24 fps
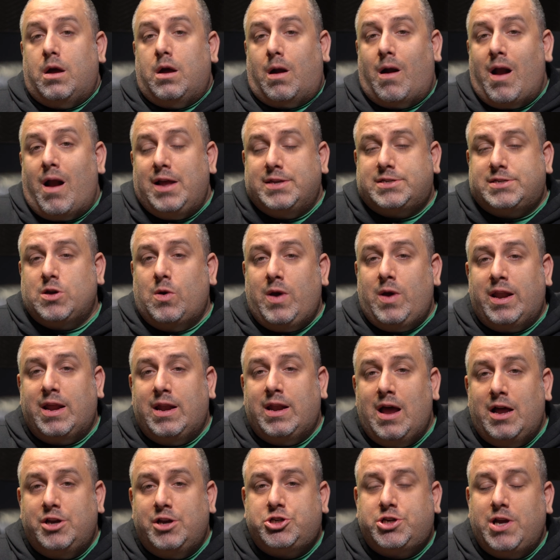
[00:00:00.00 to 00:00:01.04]
All right, so in a
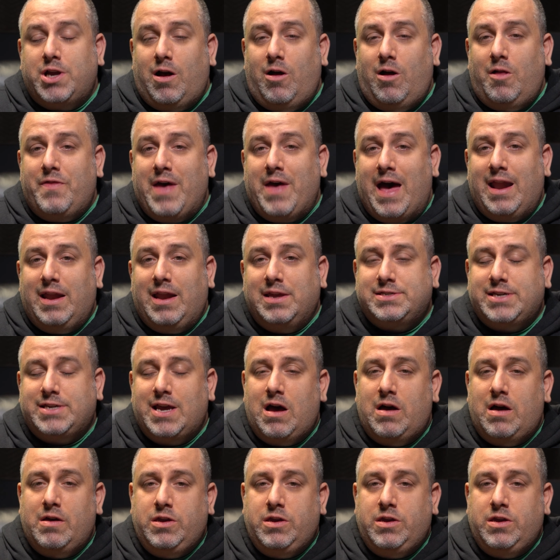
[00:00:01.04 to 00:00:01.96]
nutshell, that is how